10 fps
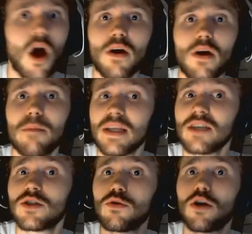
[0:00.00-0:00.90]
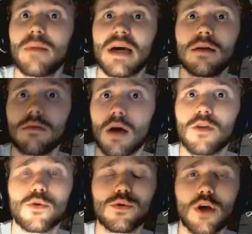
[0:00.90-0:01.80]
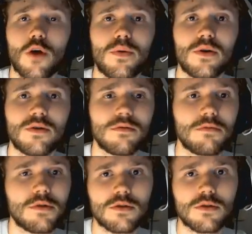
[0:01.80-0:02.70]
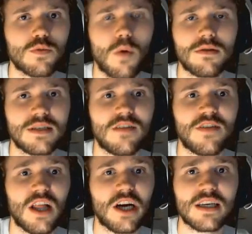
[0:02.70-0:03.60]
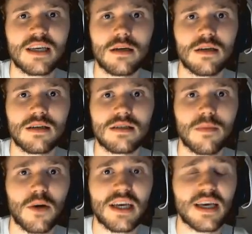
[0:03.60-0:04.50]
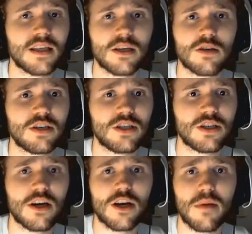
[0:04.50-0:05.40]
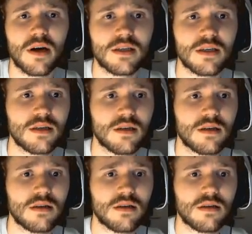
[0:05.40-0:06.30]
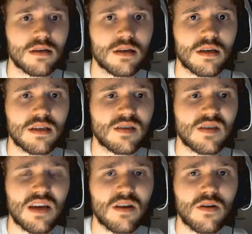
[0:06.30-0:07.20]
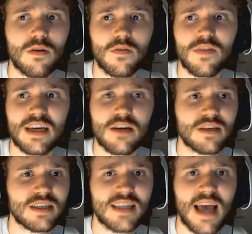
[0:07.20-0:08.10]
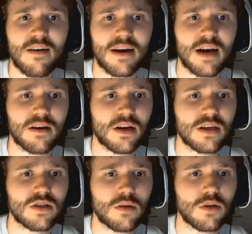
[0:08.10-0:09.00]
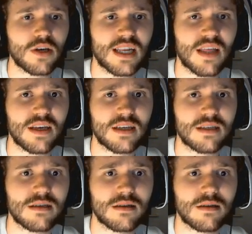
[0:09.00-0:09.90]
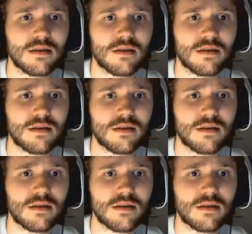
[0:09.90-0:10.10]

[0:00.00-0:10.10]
Oh yeah, please do come in. Uh, the door's open. You, you, can just waltz in if you like. Uh, demonic alien creature, I don't mind. This is getting awfully eerie to stare at now. Can I stop looking at this?